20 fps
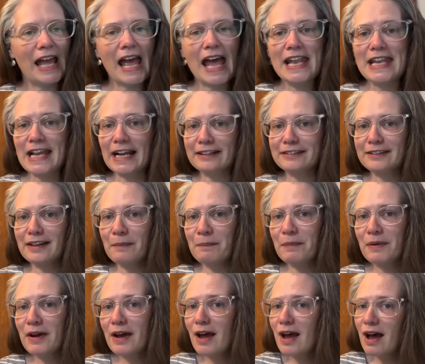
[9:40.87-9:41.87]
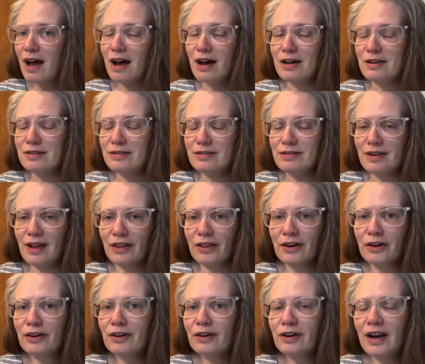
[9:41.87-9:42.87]
Next up,
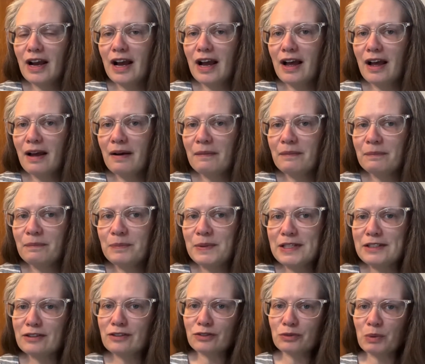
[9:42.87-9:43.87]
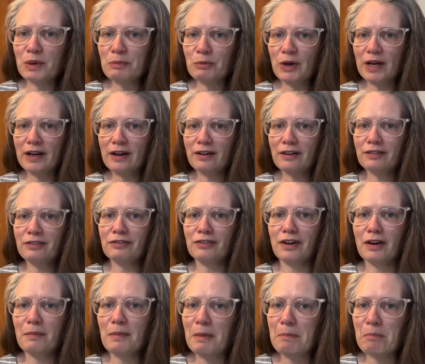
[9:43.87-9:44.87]
another piece of swimwear
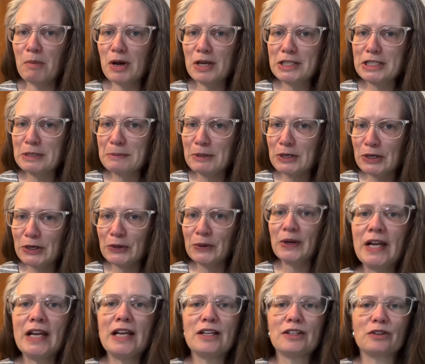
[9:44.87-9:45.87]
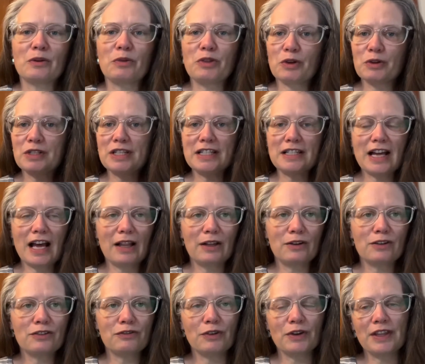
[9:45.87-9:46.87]
from Massimo. So
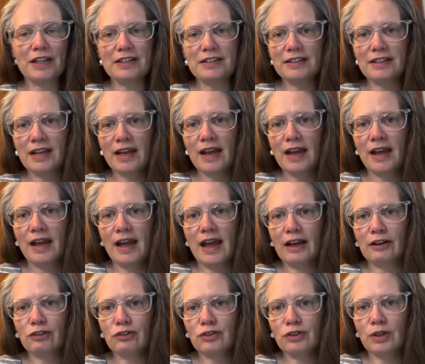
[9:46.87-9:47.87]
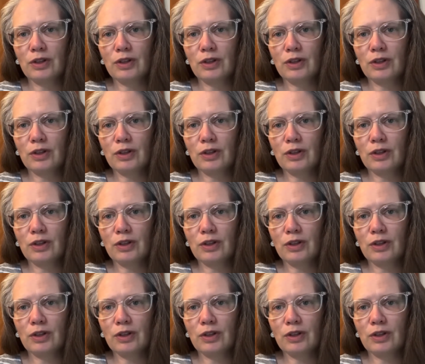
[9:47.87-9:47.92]
$13 for this extra